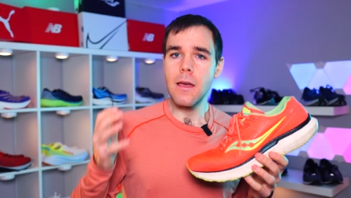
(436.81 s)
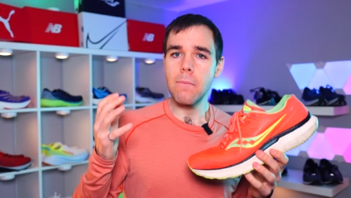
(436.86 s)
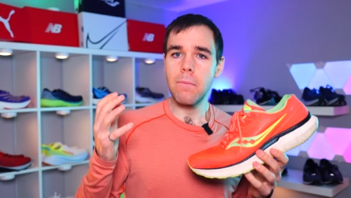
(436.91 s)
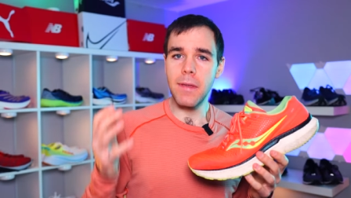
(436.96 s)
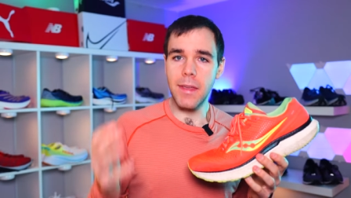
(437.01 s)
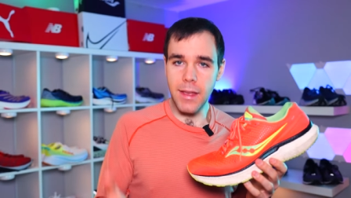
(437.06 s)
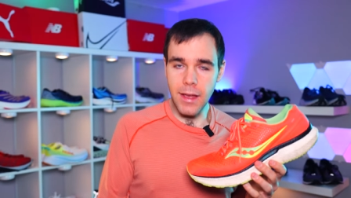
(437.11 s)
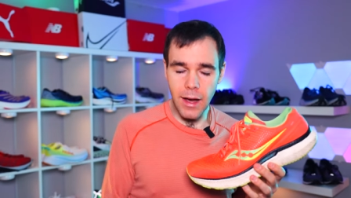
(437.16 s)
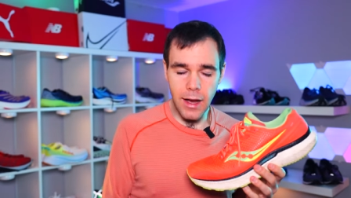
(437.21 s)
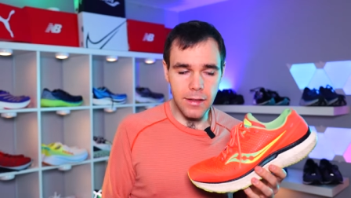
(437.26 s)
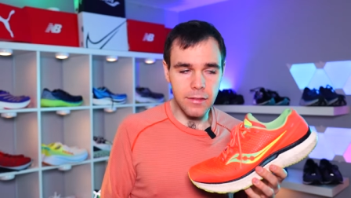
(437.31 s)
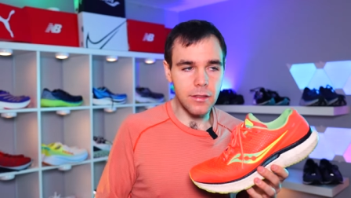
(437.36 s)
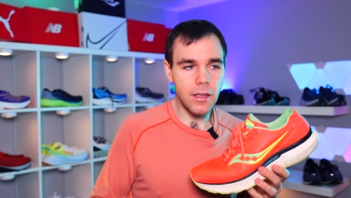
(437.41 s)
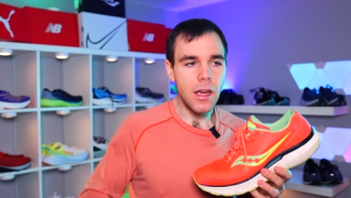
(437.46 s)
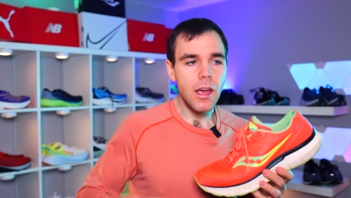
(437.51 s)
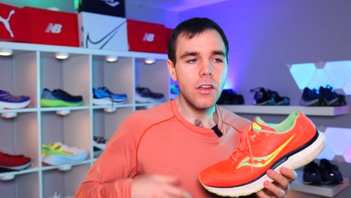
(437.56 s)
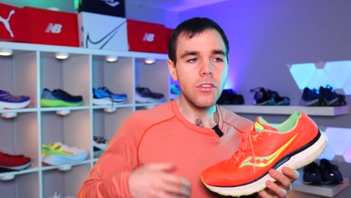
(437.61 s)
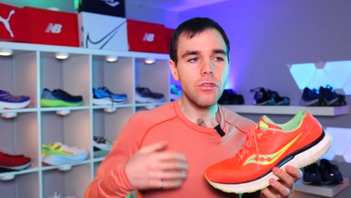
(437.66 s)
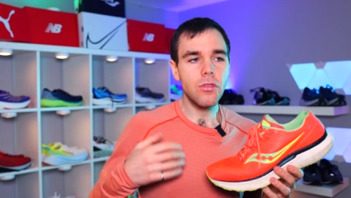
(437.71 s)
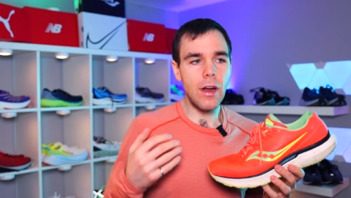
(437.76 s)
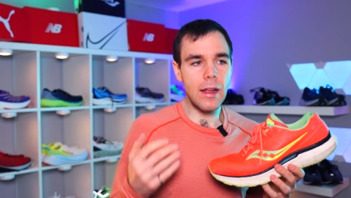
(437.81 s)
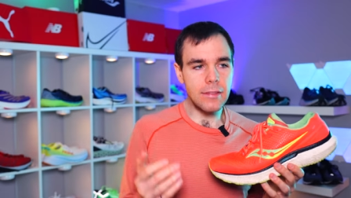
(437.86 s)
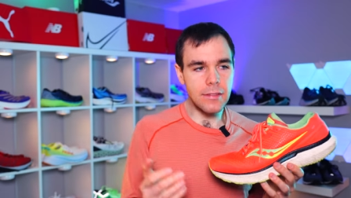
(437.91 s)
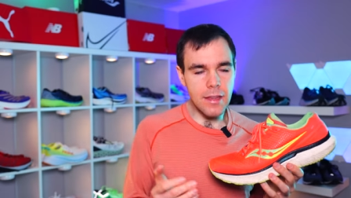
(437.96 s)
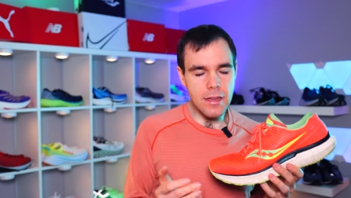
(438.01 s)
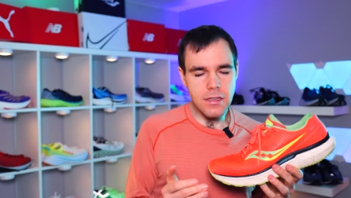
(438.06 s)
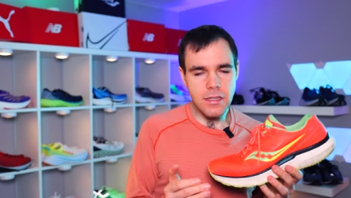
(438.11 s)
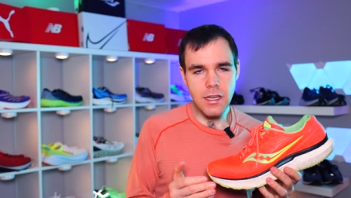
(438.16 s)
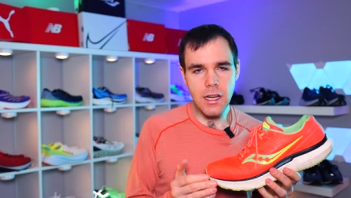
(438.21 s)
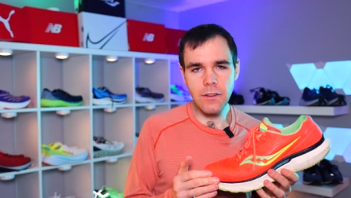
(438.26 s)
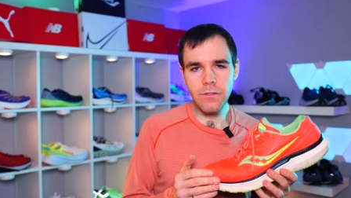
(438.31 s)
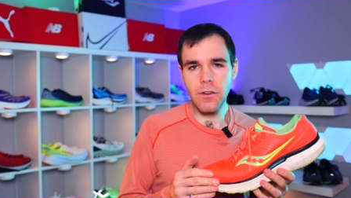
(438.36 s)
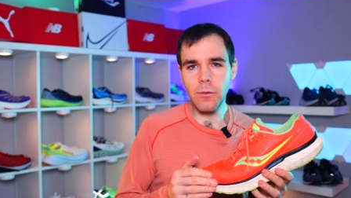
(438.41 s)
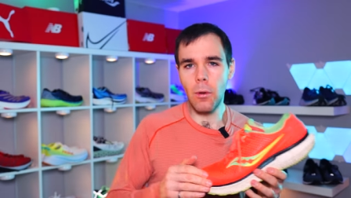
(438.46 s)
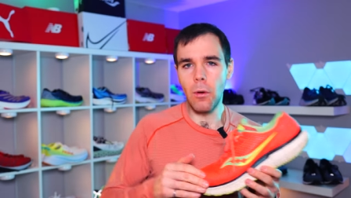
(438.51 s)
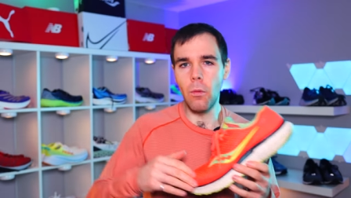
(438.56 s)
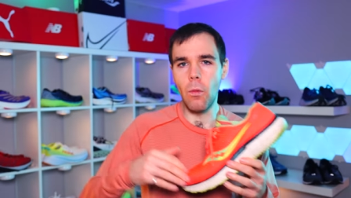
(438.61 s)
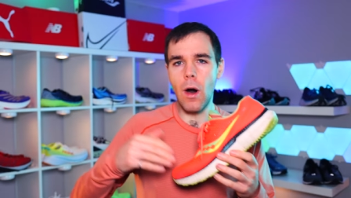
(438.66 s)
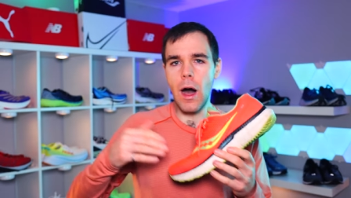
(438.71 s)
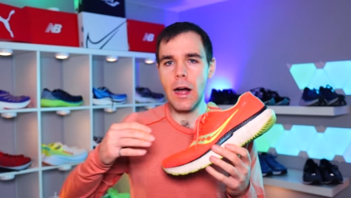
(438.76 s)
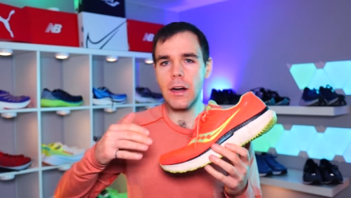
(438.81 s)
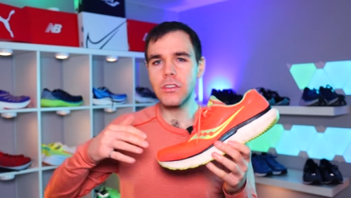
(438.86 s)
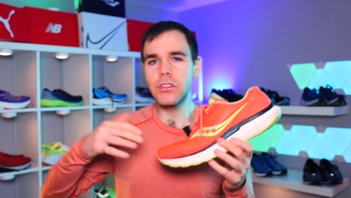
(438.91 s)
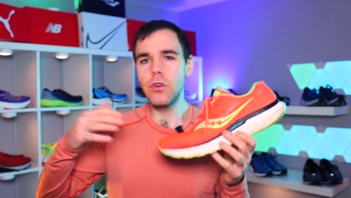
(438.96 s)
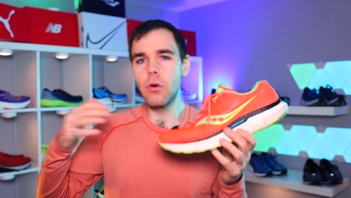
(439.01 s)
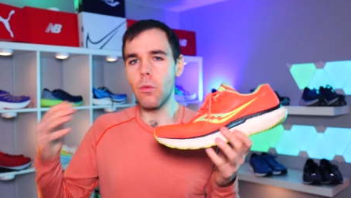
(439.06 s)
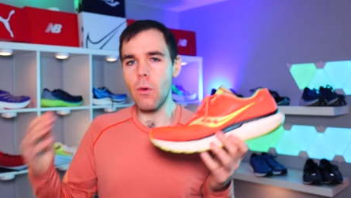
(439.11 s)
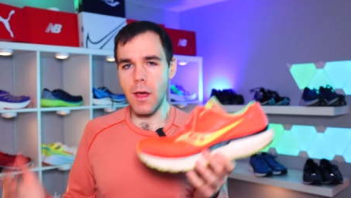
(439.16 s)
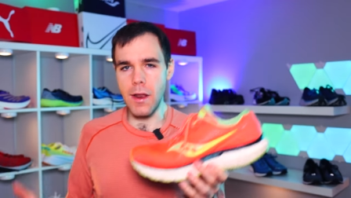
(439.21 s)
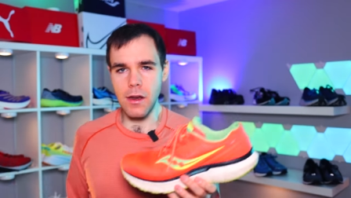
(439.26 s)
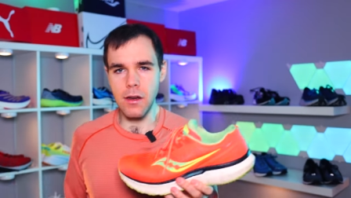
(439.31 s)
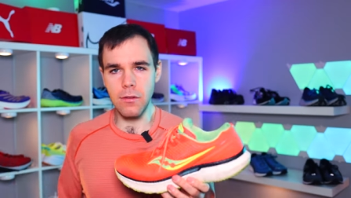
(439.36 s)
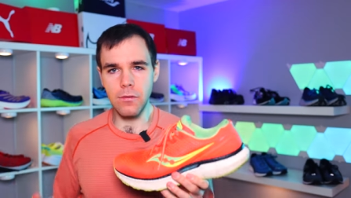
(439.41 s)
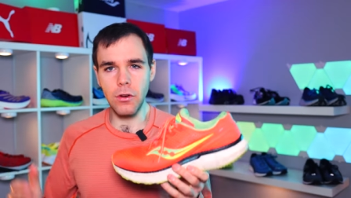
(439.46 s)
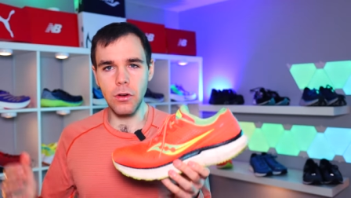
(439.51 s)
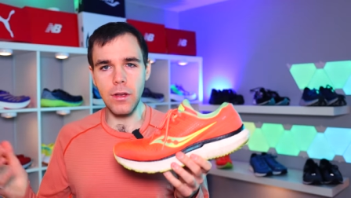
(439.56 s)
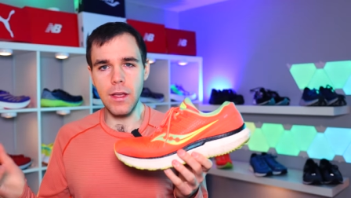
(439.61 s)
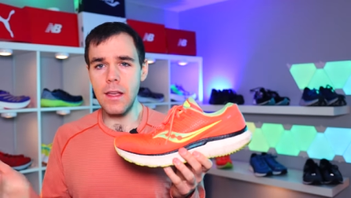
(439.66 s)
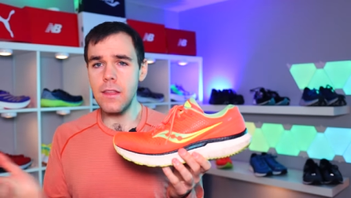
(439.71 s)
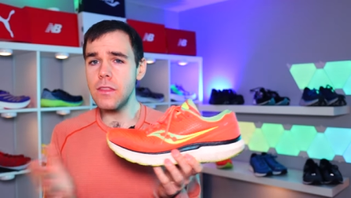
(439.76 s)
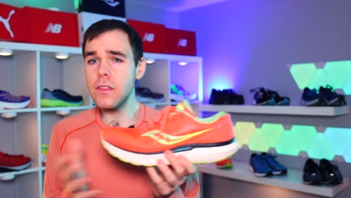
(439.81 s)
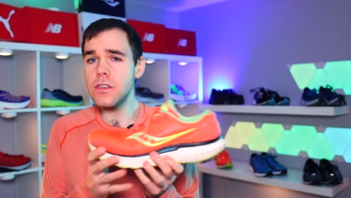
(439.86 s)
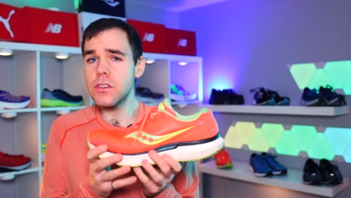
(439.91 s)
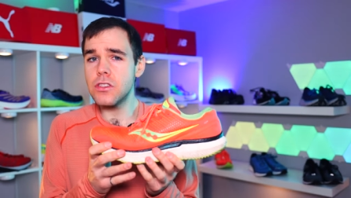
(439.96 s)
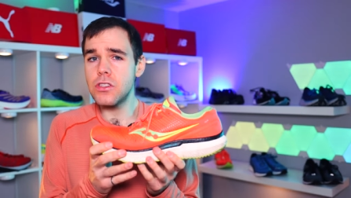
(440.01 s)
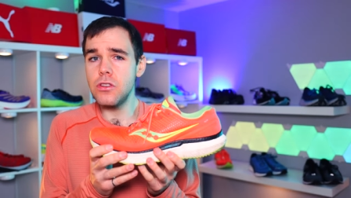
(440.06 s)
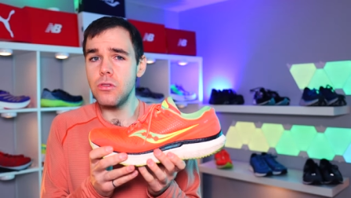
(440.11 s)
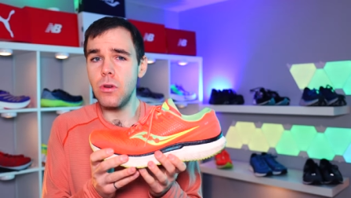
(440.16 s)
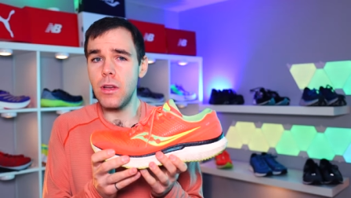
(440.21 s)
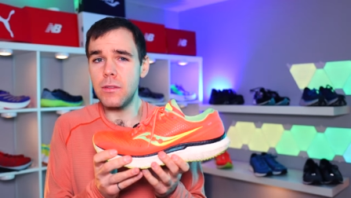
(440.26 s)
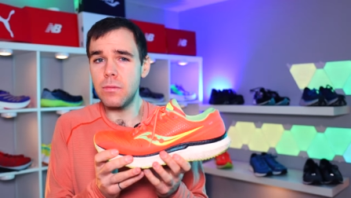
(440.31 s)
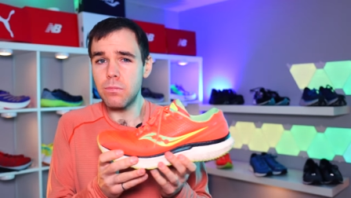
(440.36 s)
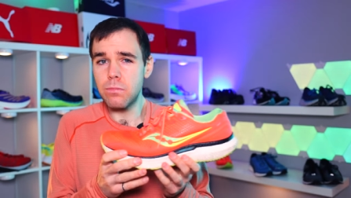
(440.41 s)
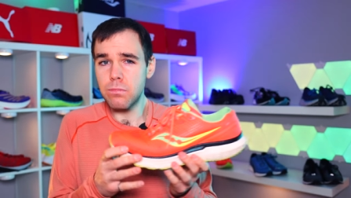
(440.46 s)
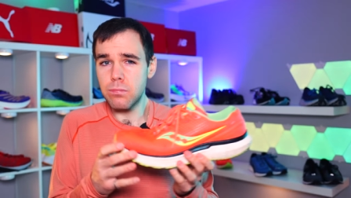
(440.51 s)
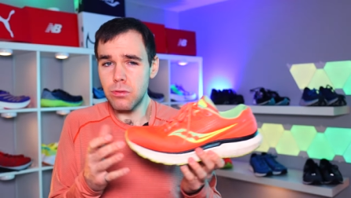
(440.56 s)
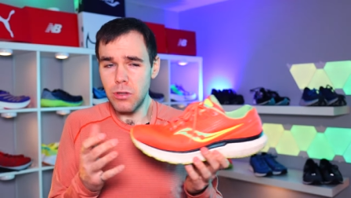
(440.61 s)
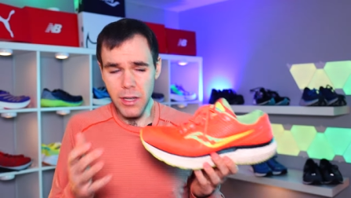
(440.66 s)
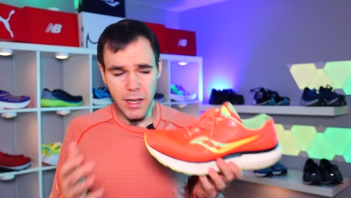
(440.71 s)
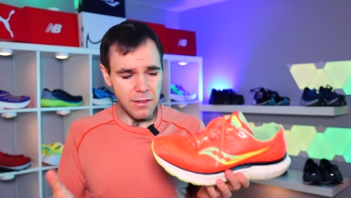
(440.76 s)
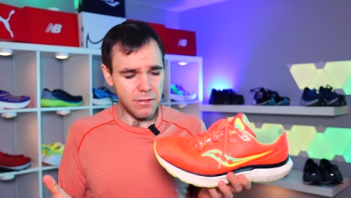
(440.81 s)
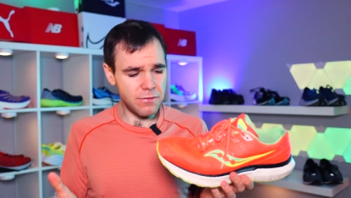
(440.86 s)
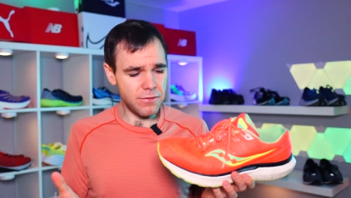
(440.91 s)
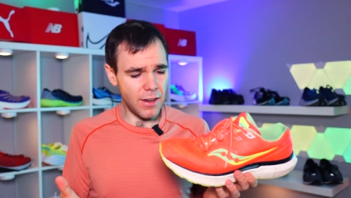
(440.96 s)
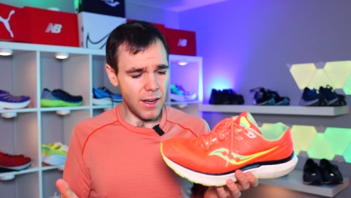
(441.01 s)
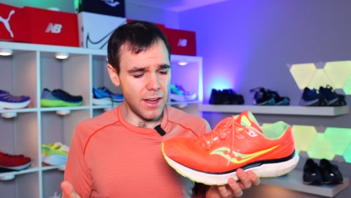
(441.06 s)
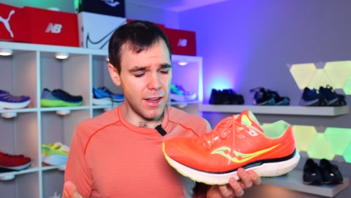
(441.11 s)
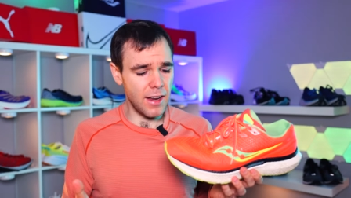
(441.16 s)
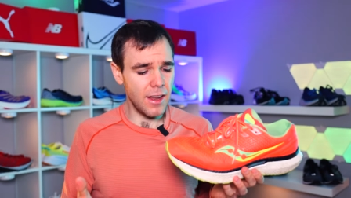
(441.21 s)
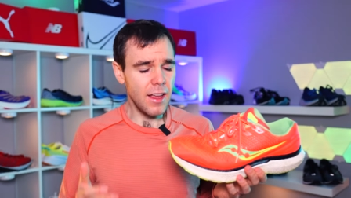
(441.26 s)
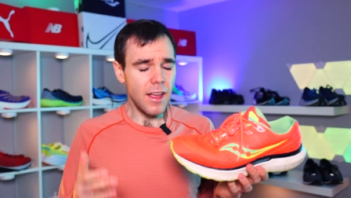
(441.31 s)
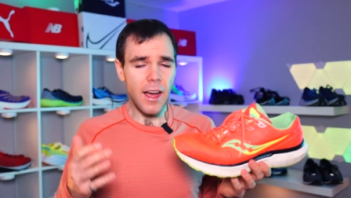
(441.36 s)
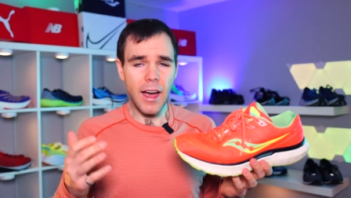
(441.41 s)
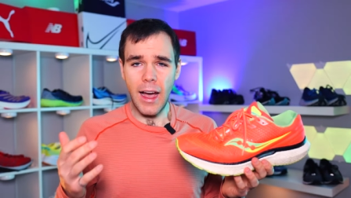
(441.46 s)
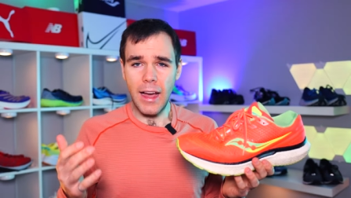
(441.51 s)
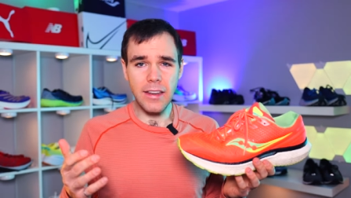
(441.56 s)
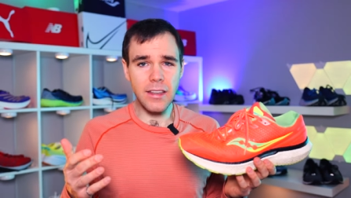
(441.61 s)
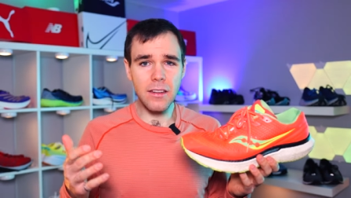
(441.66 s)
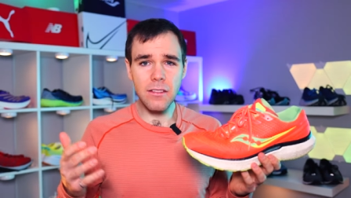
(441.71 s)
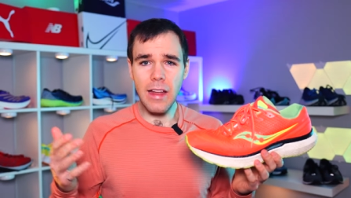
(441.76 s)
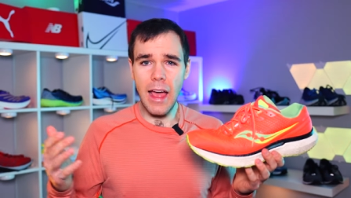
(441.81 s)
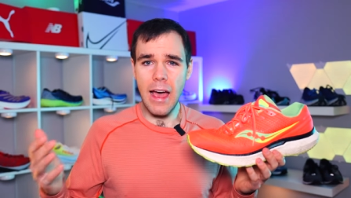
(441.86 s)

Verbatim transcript: because transitioning from a walk to a run interval in this shoe is pretty fun. I didn't